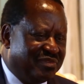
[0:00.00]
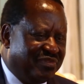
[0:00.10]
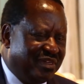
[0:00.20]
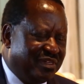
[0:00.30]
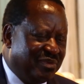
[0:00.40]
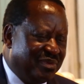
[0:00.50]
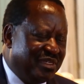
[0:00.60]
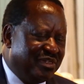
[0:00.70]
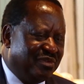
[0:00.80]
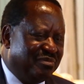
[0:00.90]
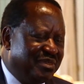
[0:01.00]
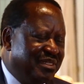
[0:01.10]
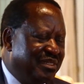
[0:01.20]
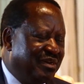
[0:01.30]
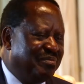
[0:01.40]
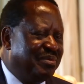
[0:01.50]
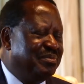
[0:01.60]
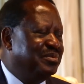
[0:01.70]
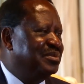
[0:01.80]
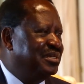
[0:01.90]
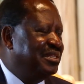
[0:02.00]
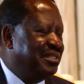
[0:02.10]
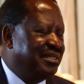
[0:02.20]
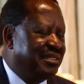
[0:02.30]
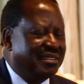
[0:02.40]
find a way of bringing our people together.